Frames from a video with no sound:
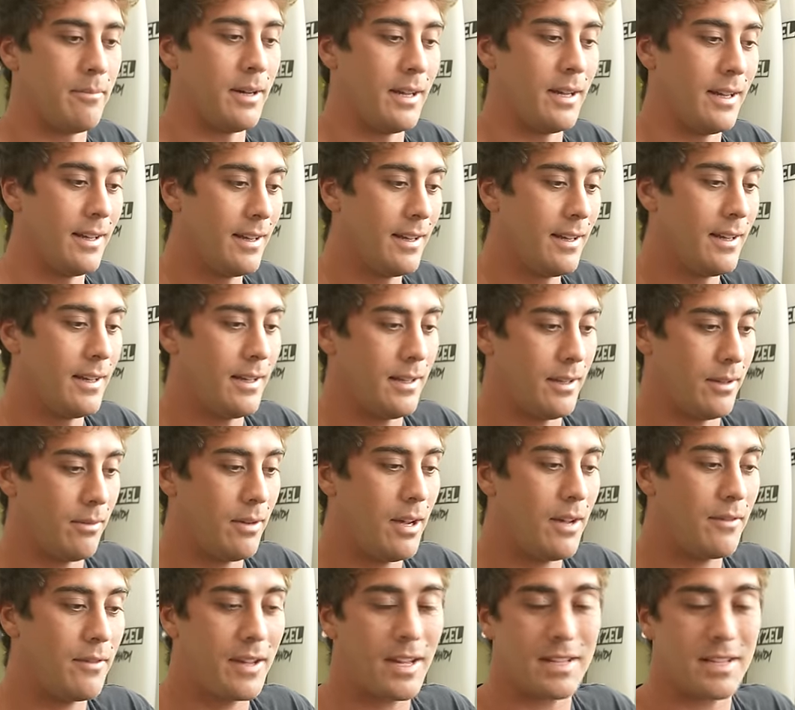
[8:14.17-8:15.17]
But the
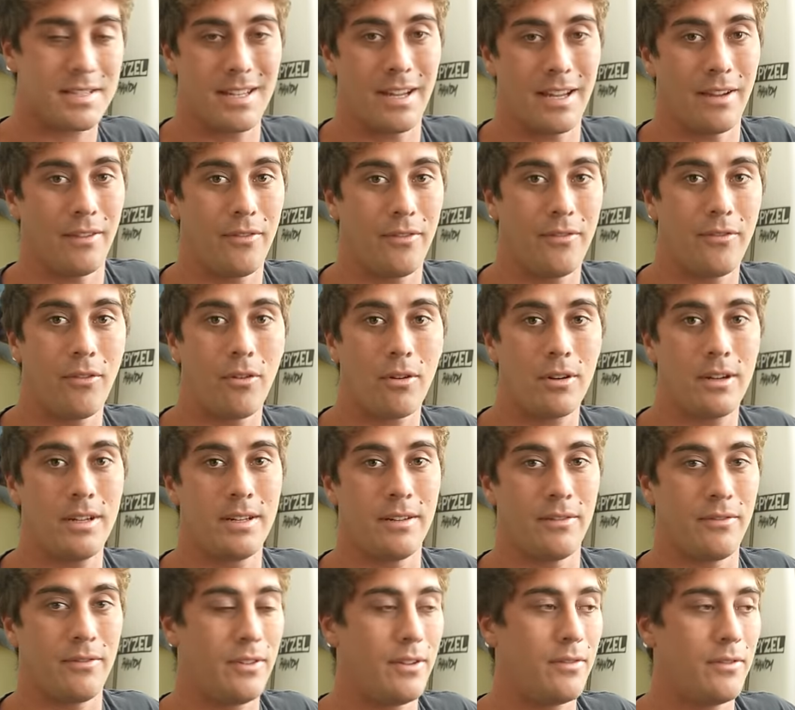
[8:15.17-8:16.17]
wave gets like forty
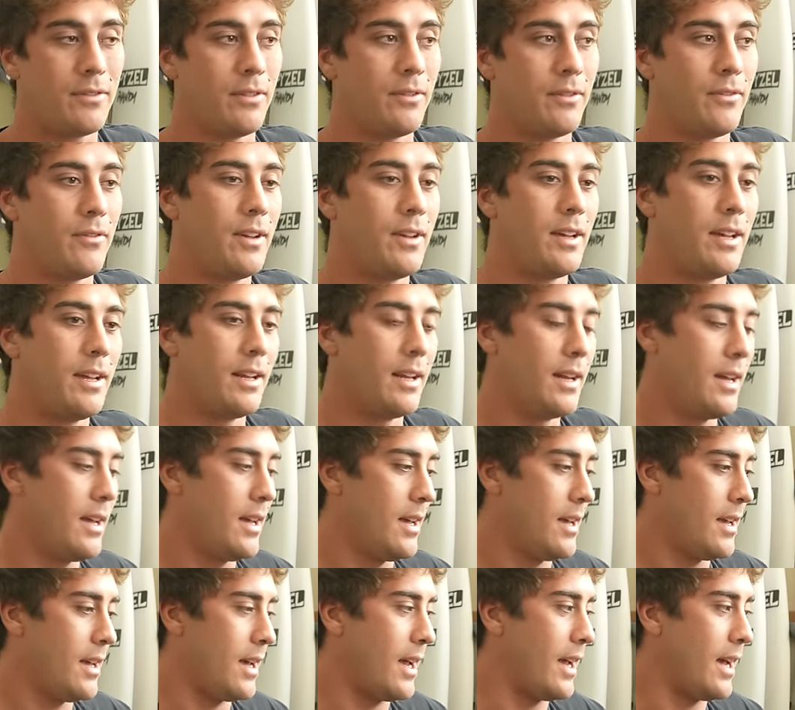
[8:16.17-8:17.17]
to fifty feet,
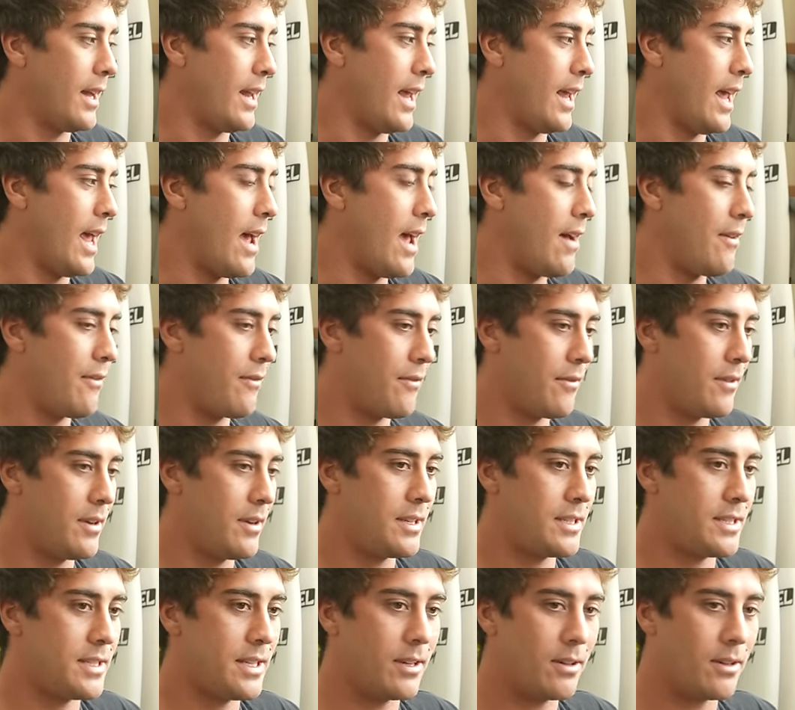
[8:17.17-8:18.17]
and
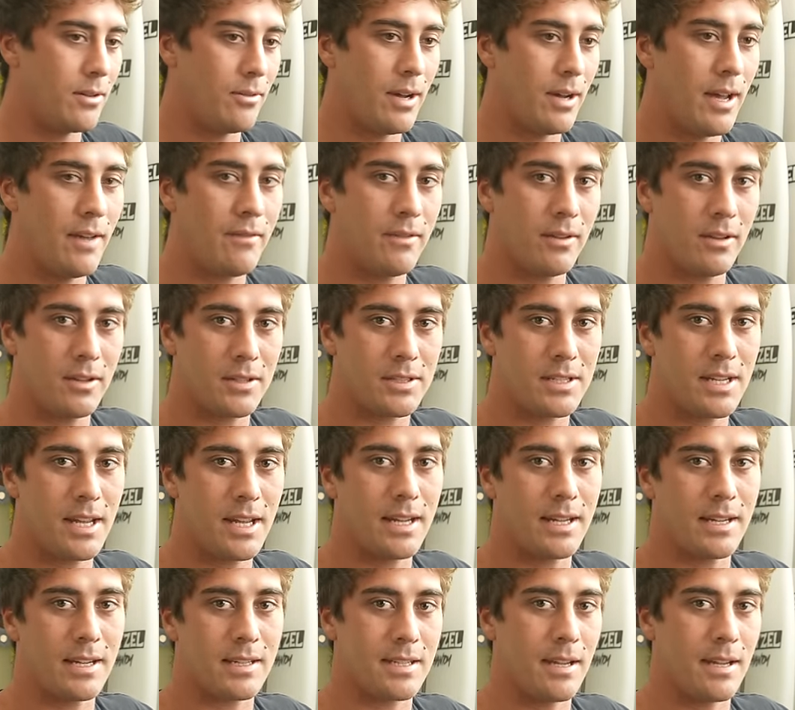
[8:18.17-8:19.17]
every single wave, it looks
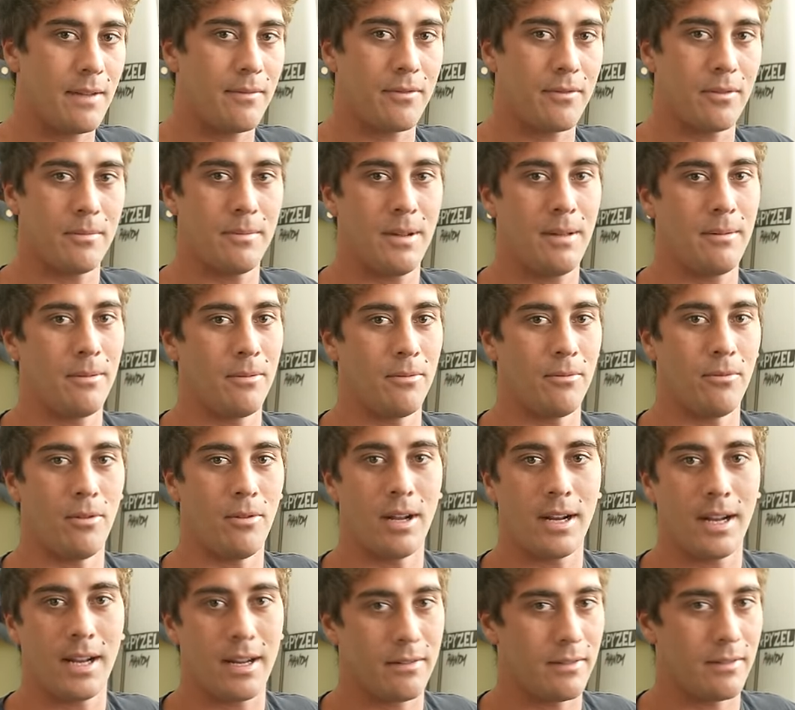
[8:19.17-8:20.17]
like, except for maybe
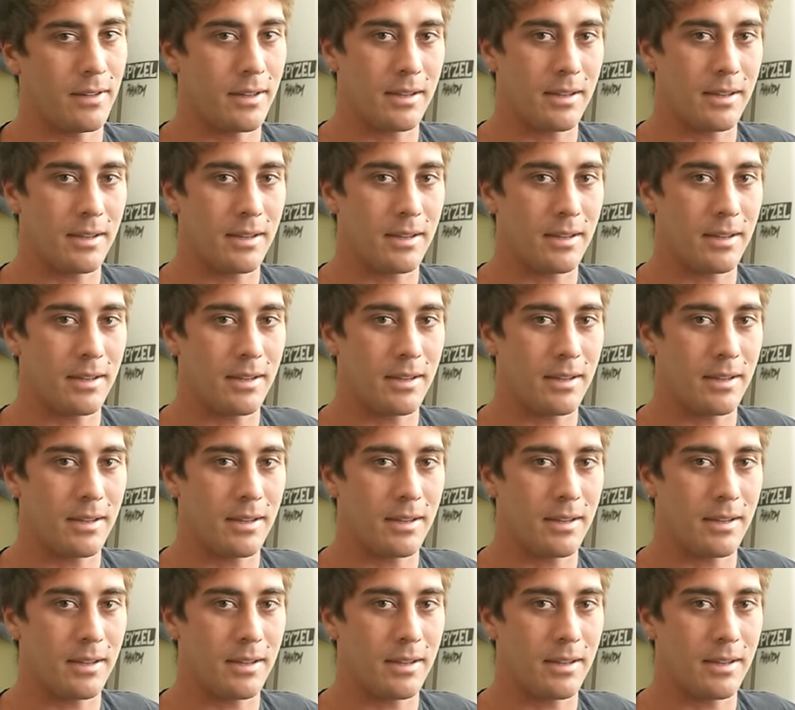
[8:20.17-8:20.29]
one out of a